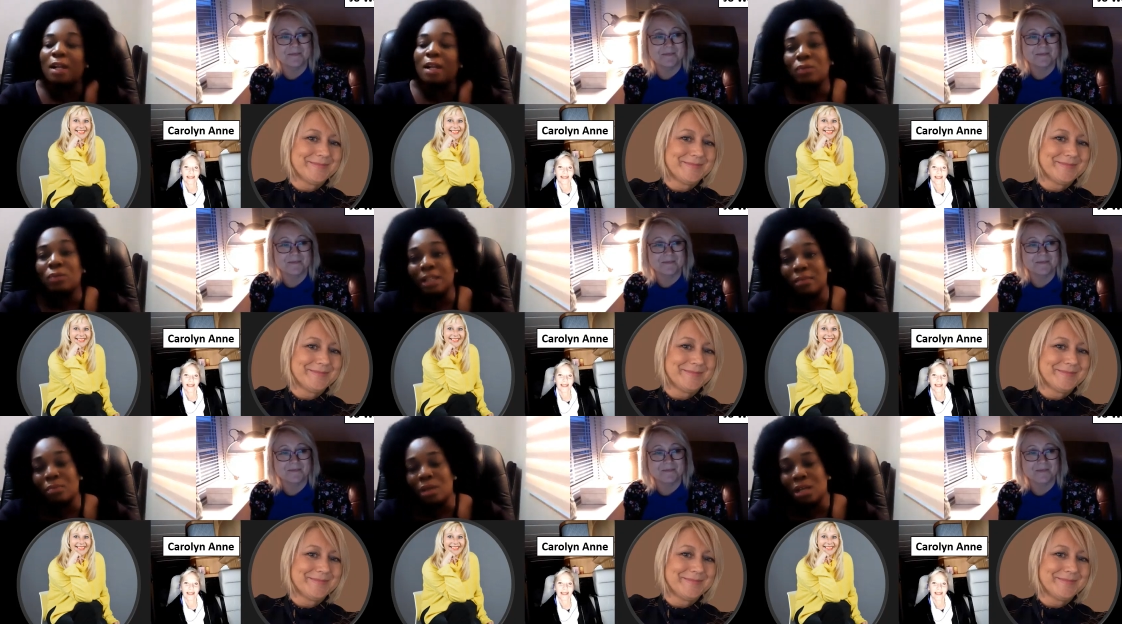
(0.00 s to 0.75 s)
Speaker 1: looked
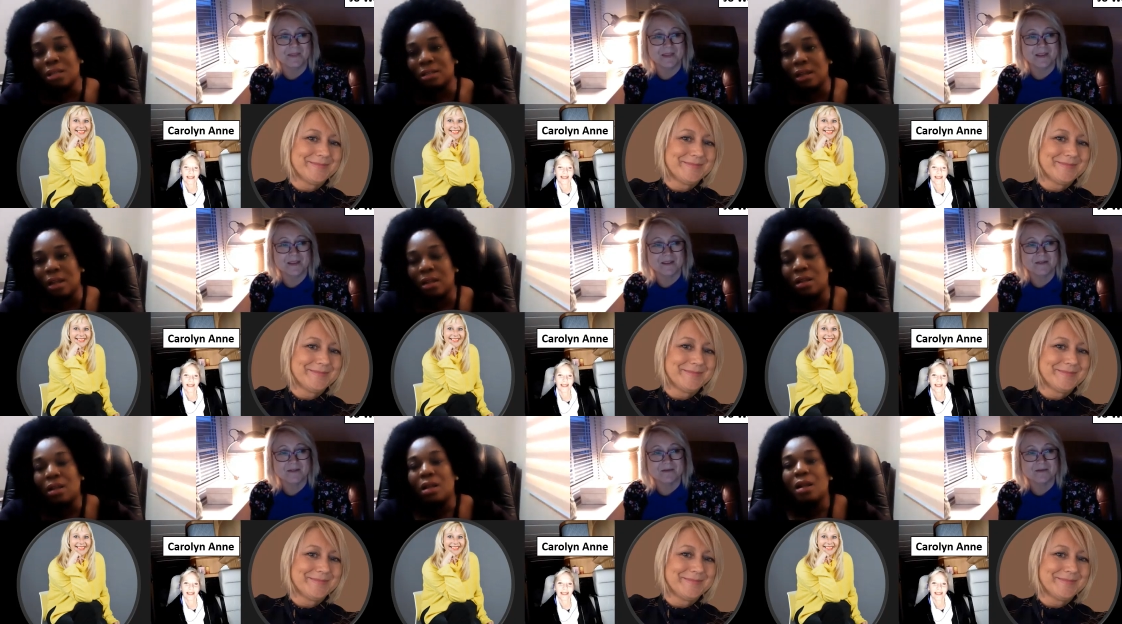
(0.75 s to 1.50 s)
at me and said,
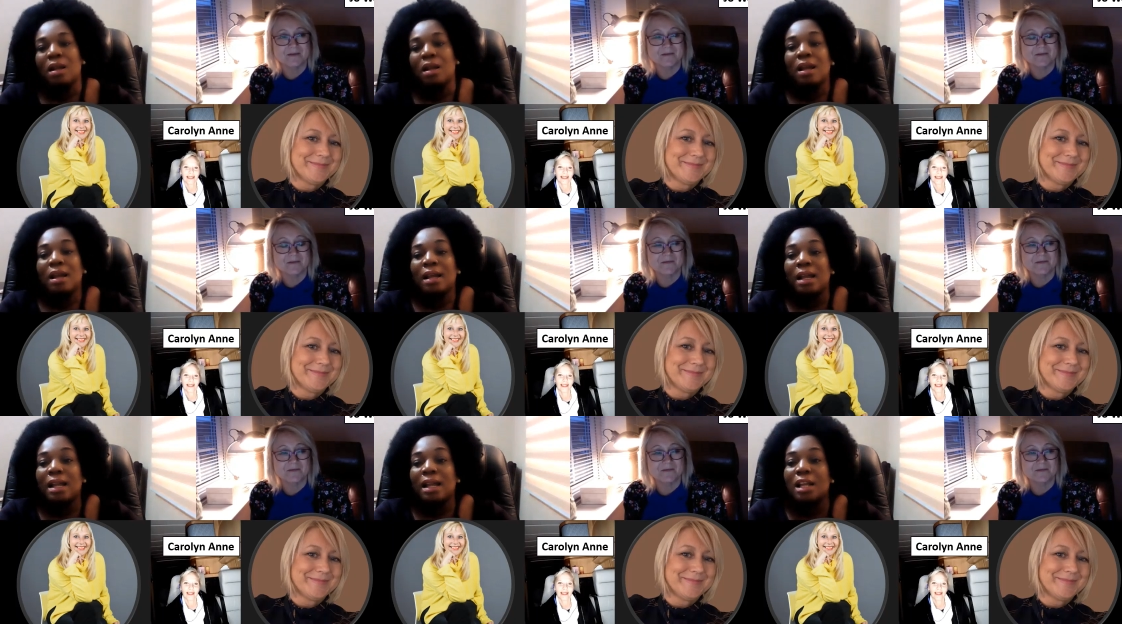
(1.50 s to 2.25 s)

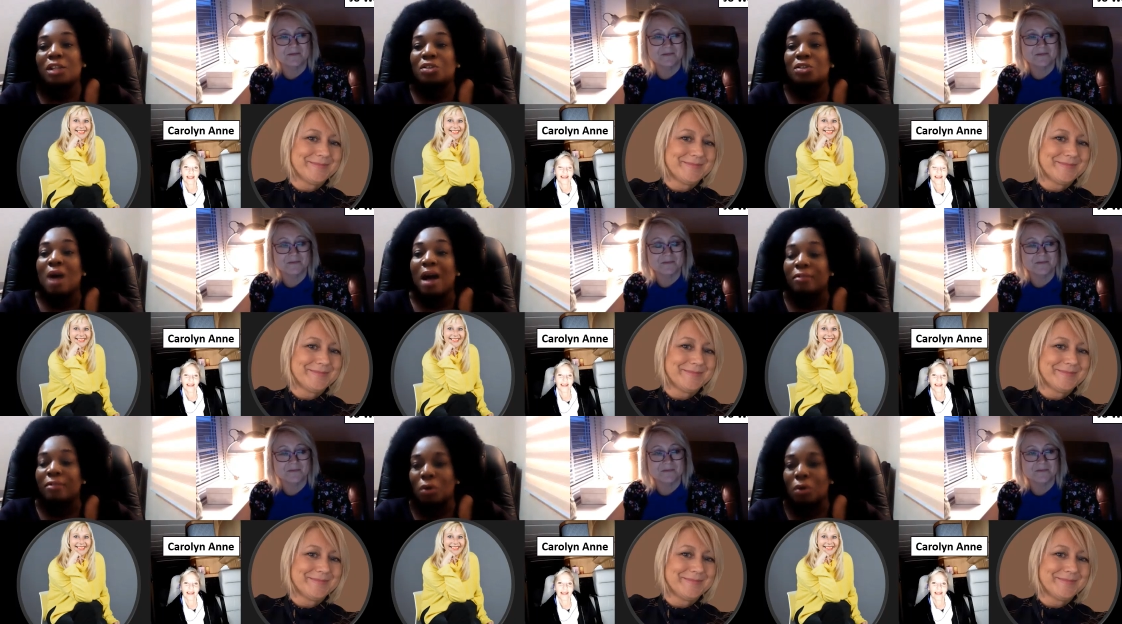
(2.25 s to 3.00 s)
"Kelechi, you
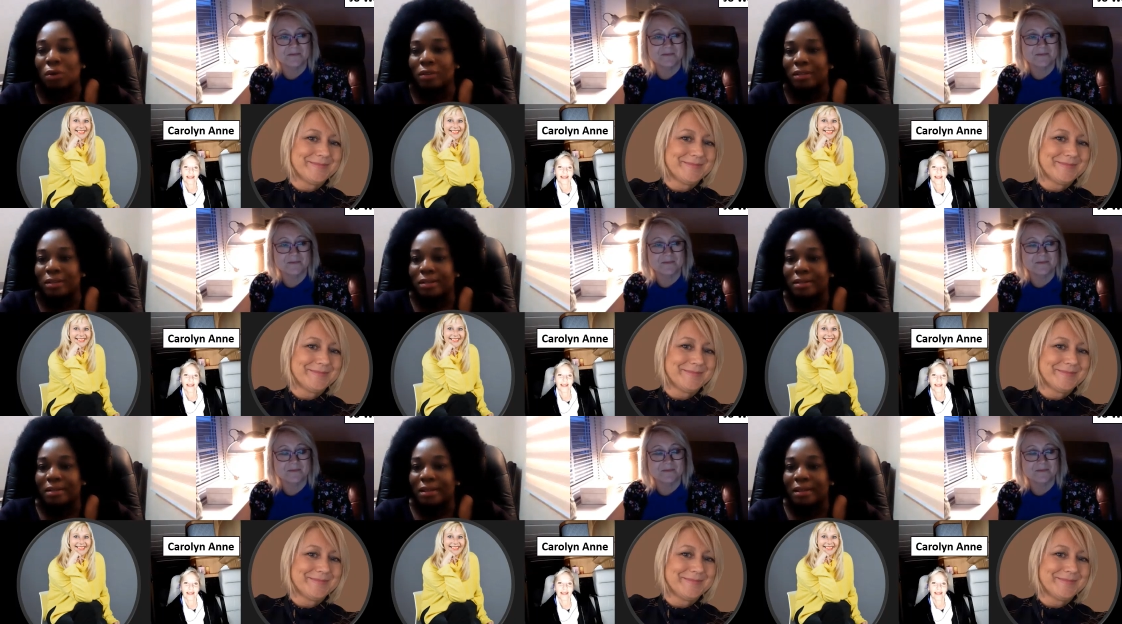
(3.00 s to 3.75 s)
have gods."